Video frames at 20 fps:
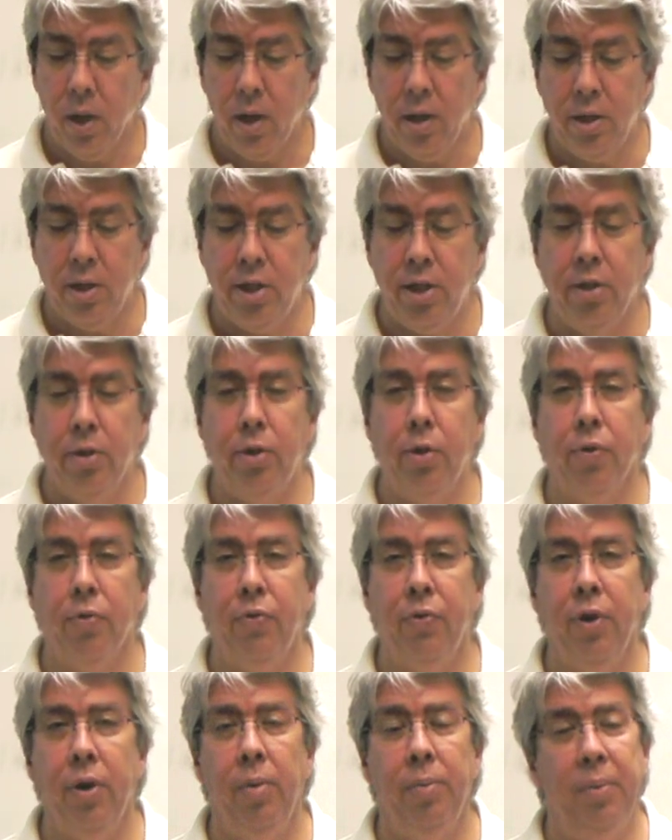seal your
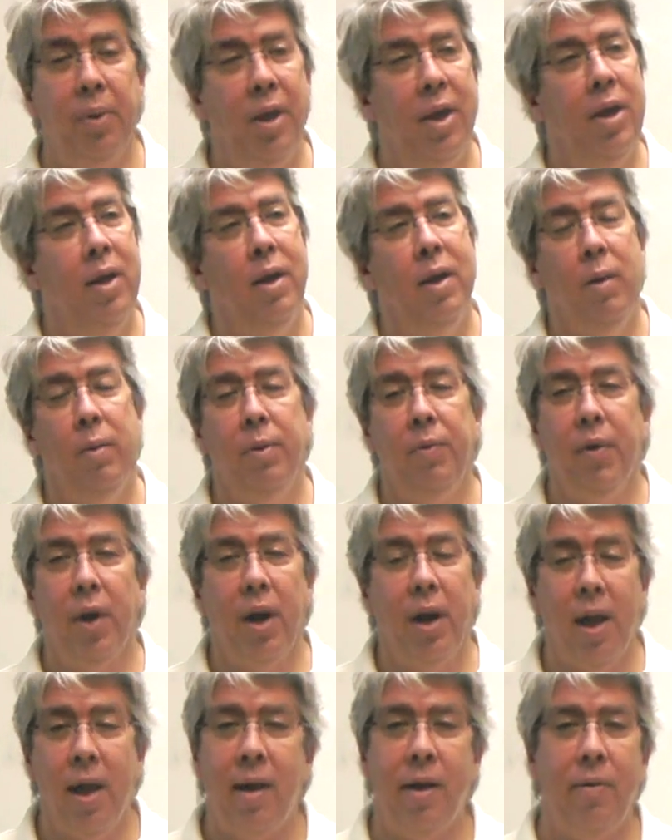film. We've
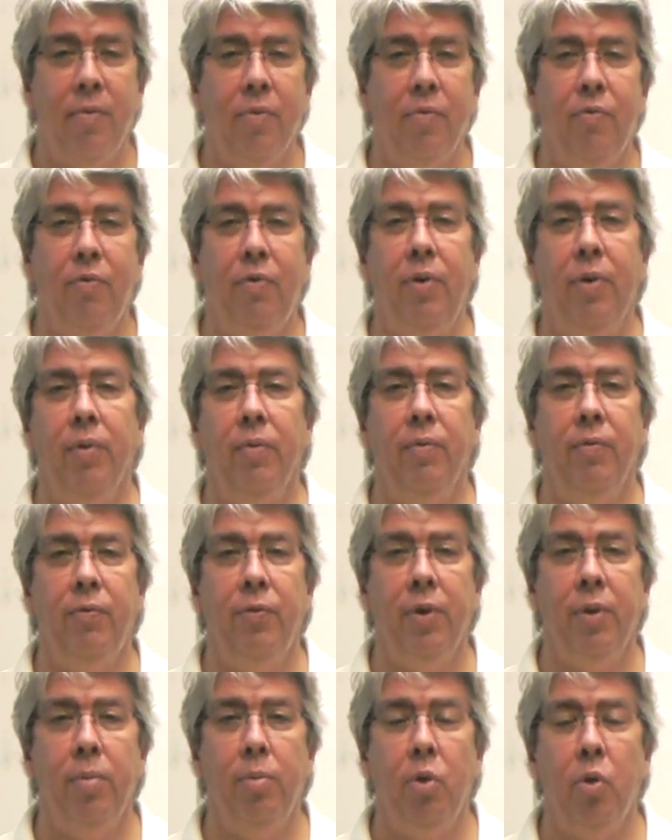got a lot of different
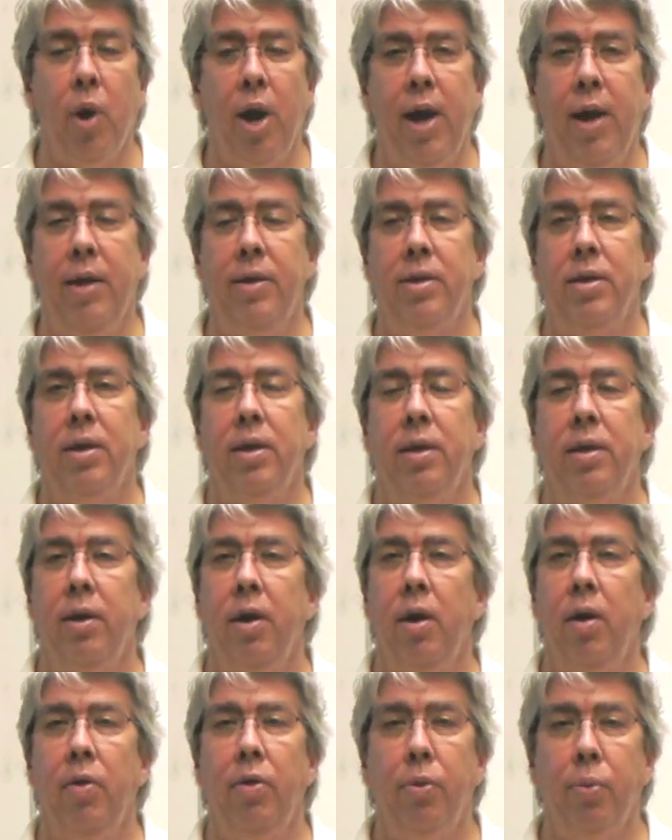film grades.
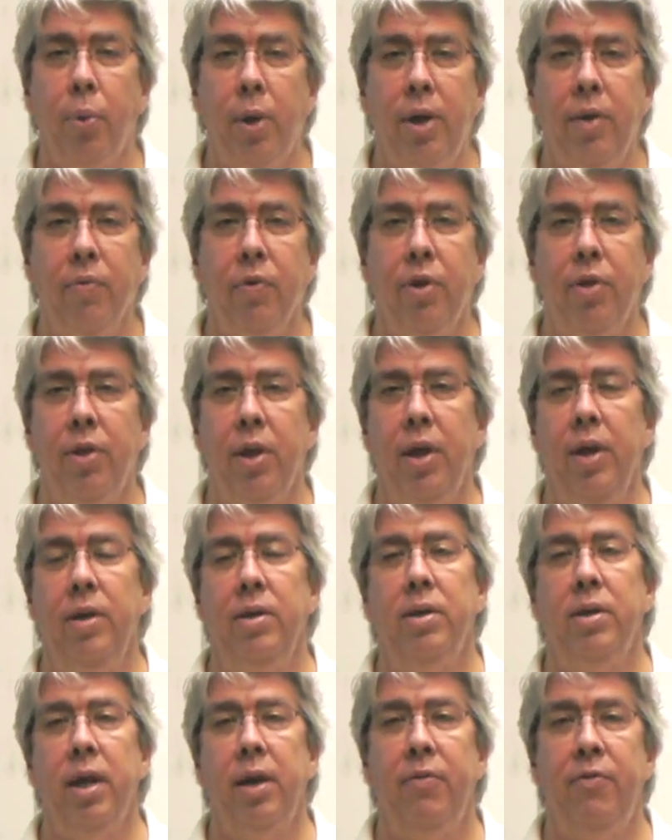There are three different
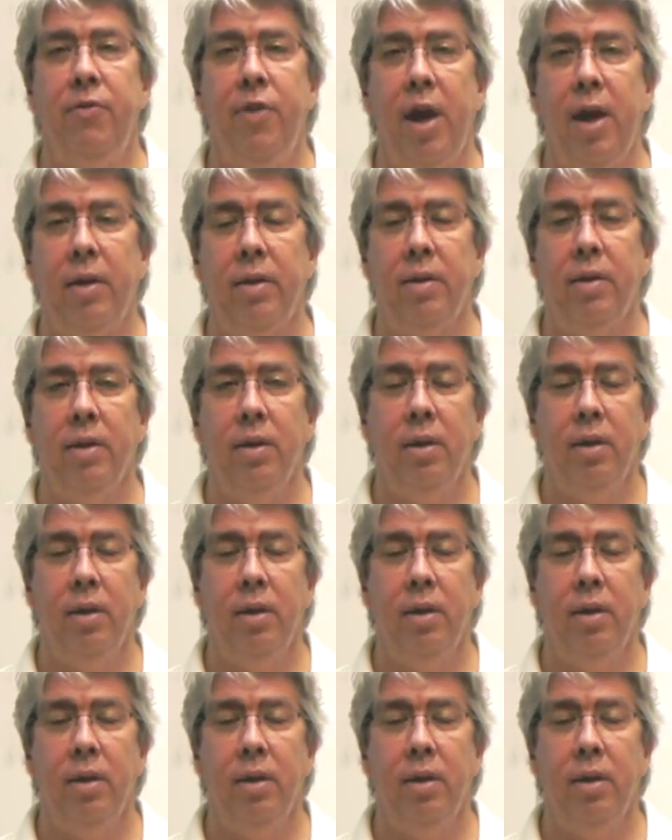things that affect